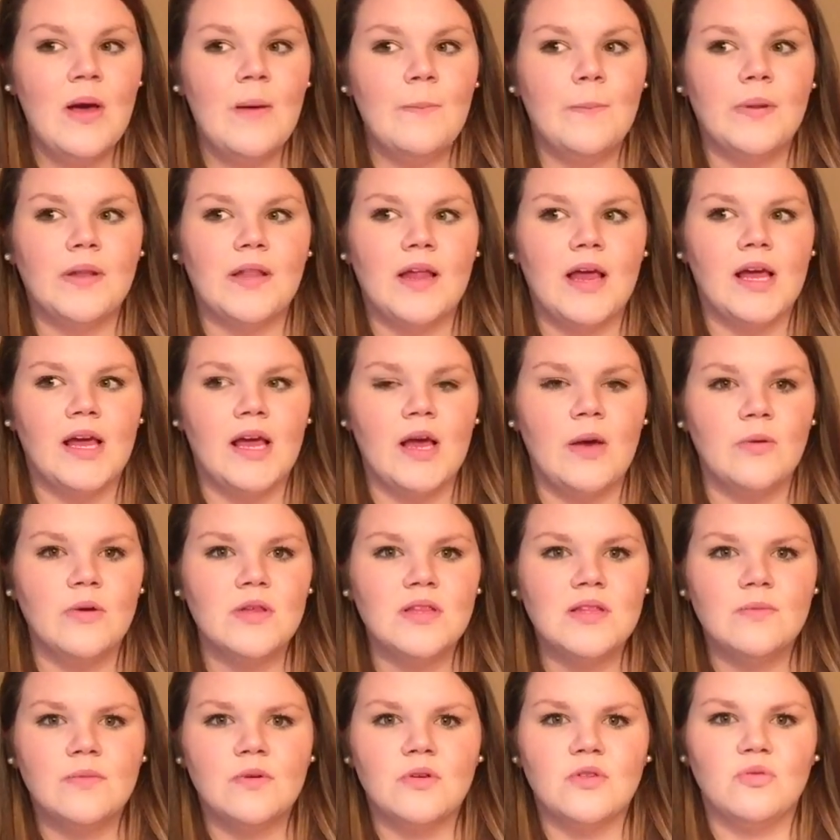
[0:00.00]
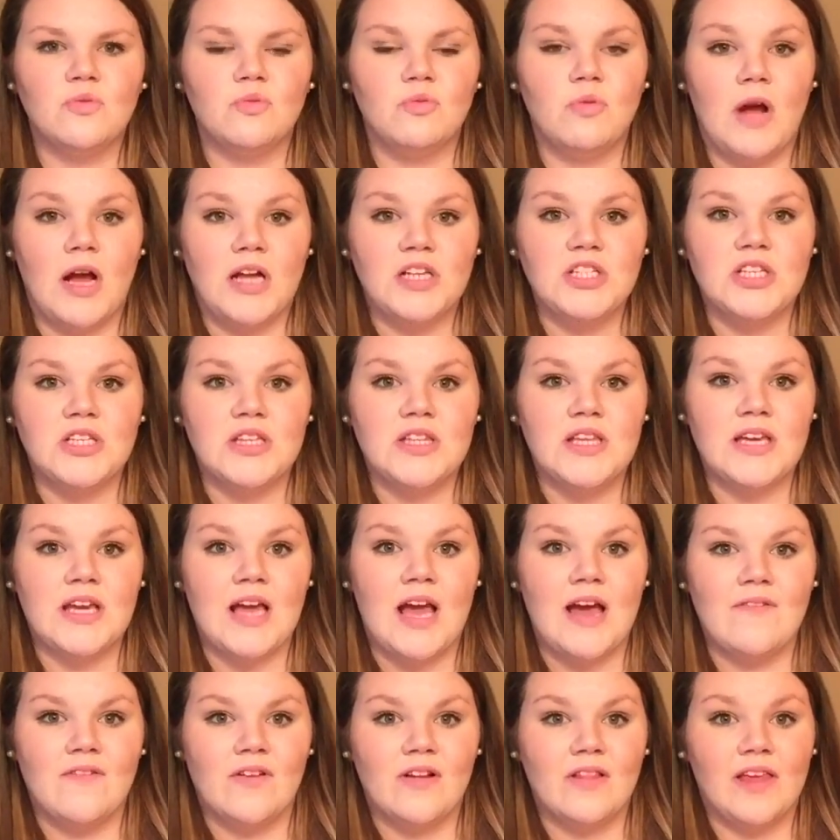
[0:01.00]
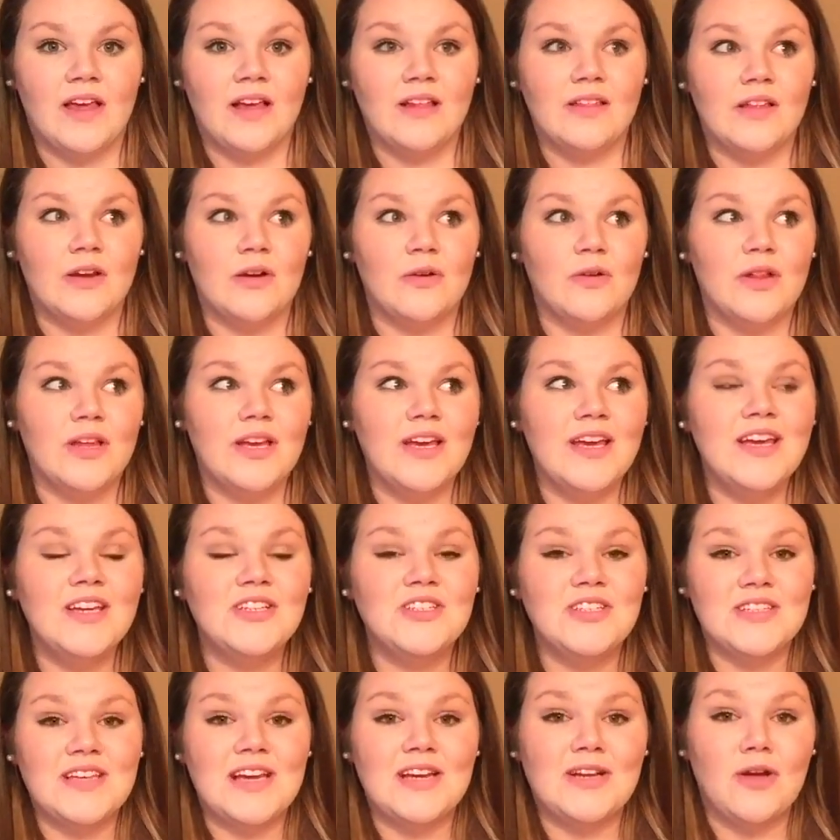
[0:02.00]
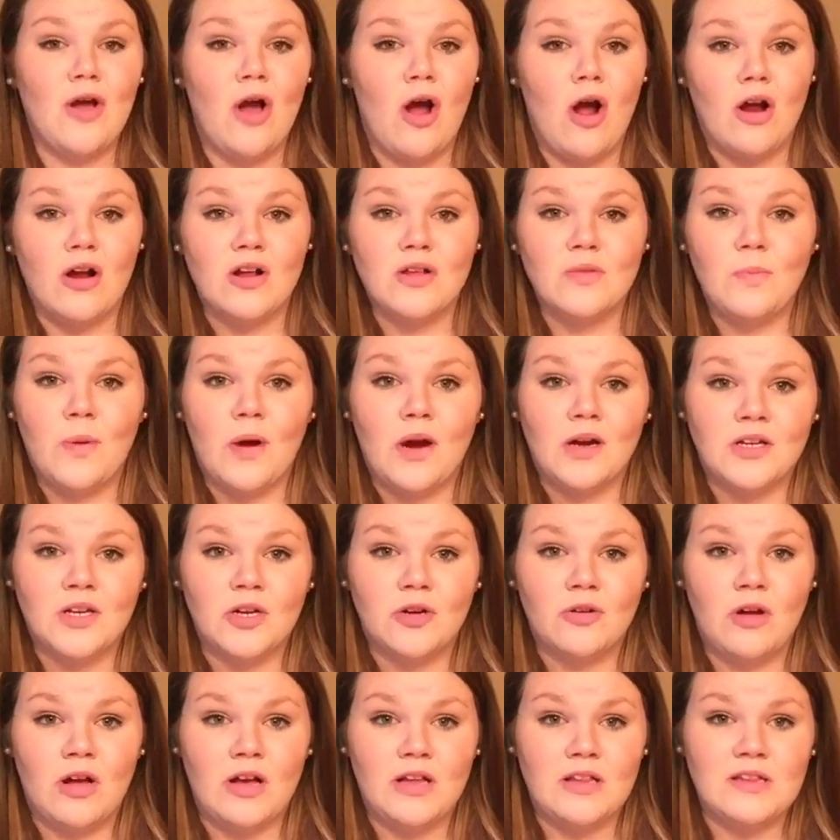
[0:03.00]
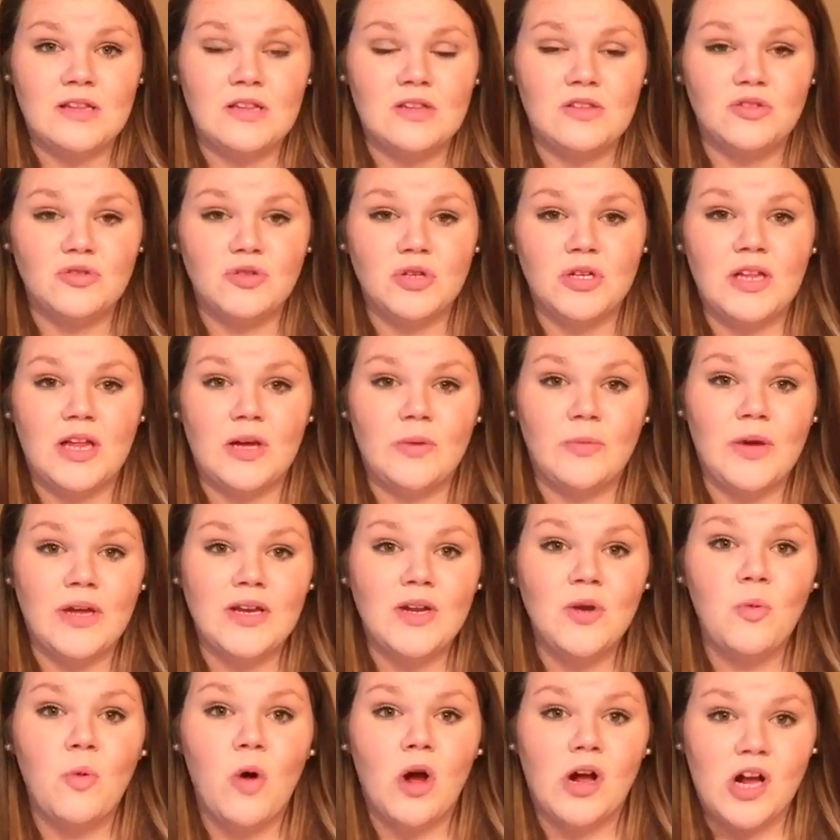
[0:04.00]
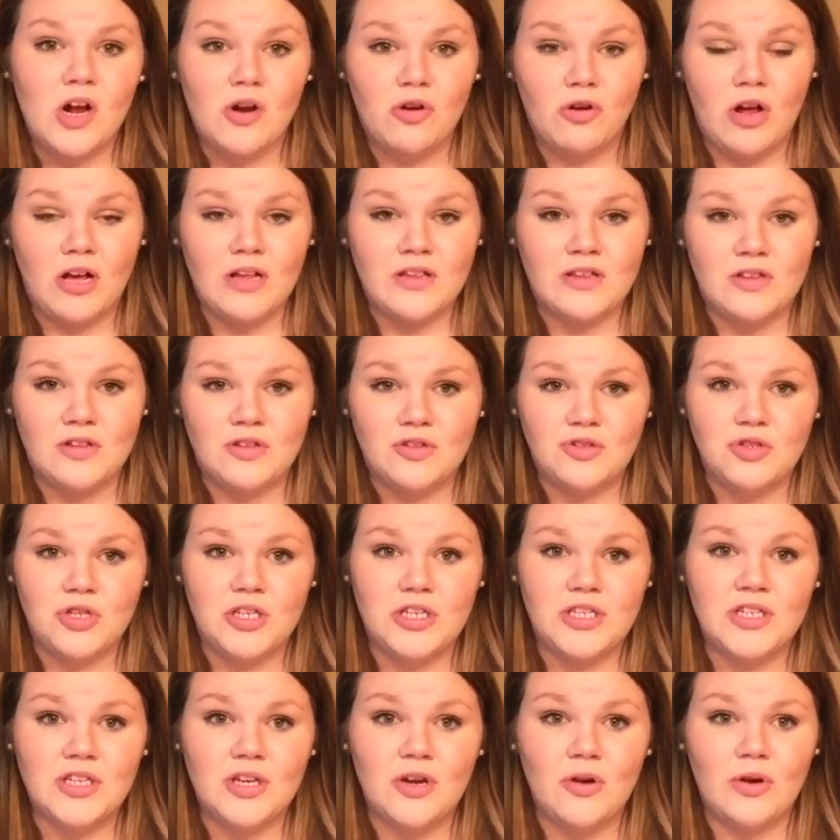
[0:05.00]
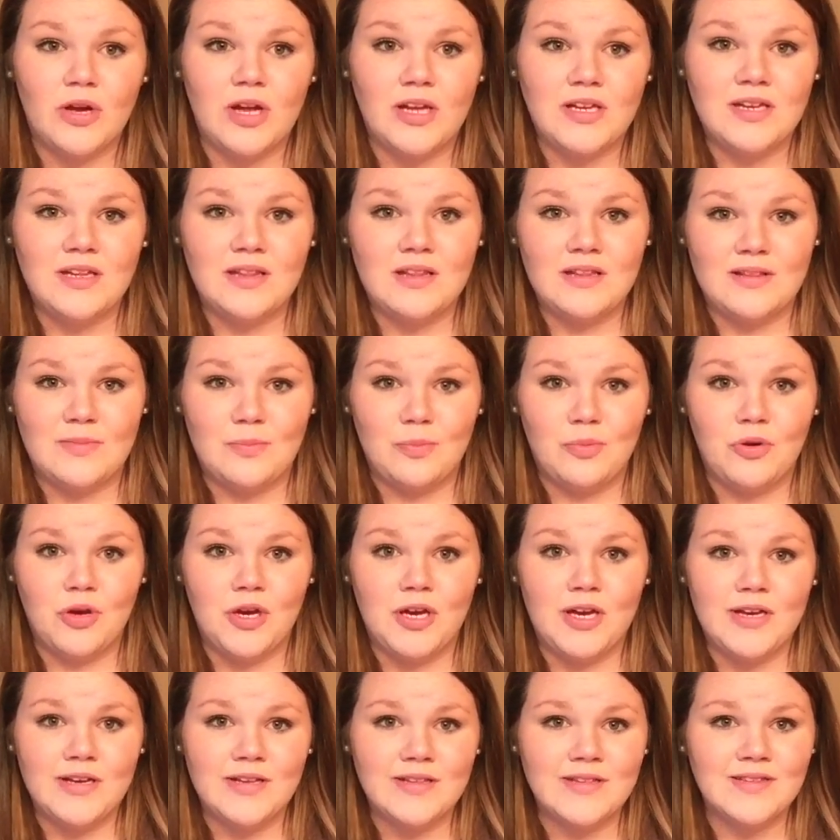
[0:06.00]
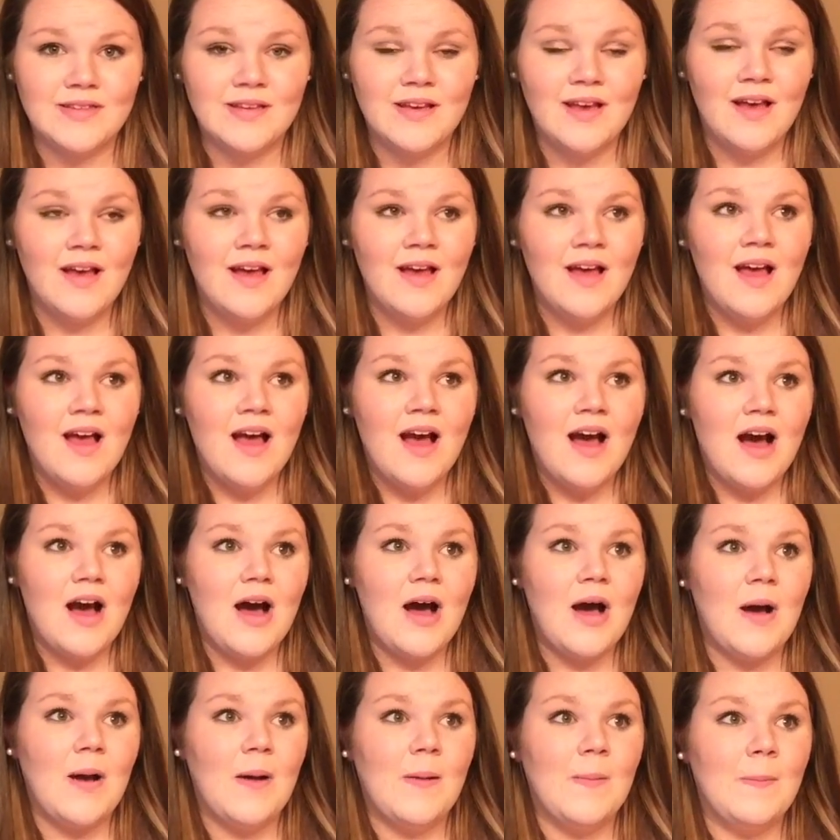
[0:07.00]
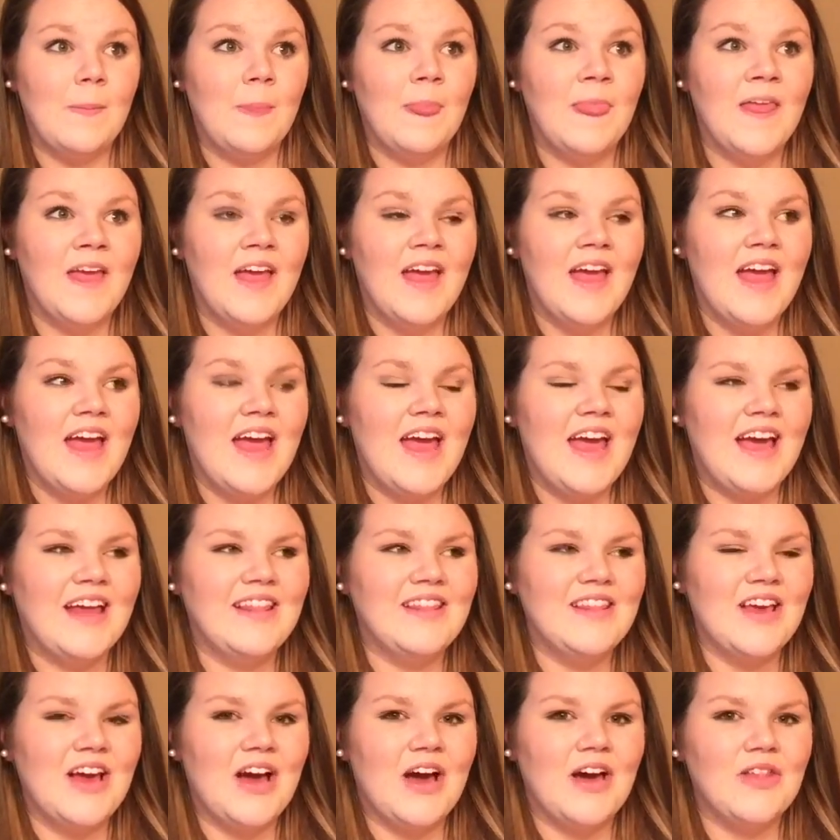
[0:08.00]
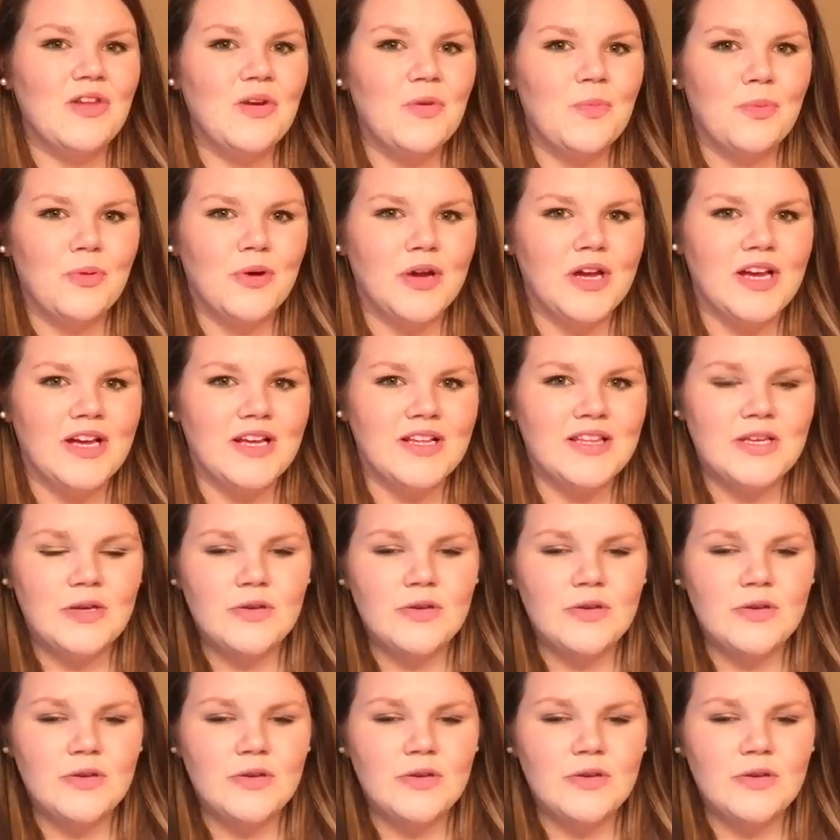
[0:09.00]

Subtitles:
but like, it was the most ratchet thing ever. Like, literally, he just had cars parked across the street. Like, we had to walk across the street to go get to this Prius. And the other Prius,